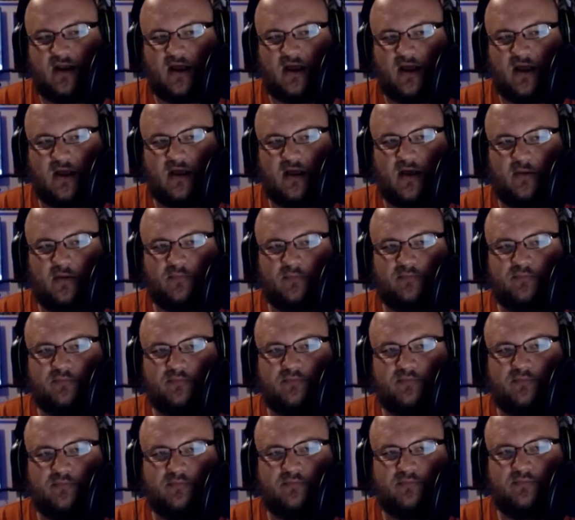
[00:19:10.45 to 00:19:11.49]
I
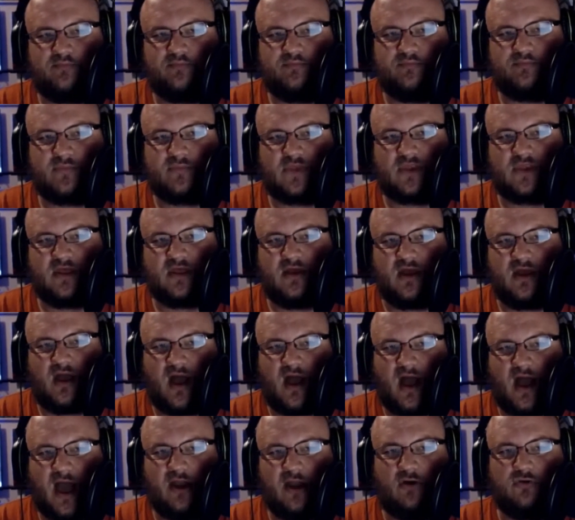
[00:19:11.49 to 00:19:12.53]

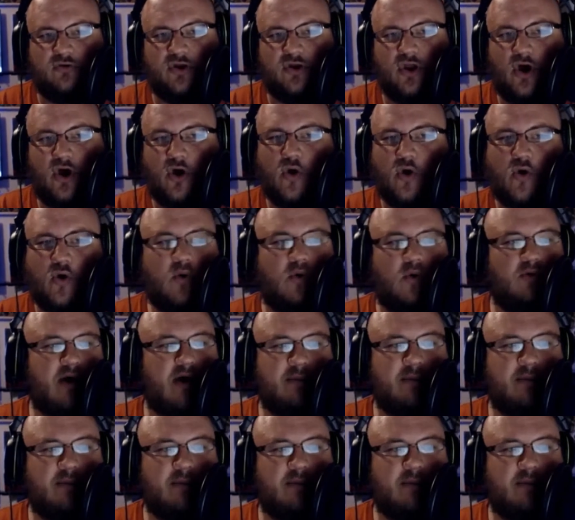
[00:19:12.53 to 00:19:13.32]
don't know.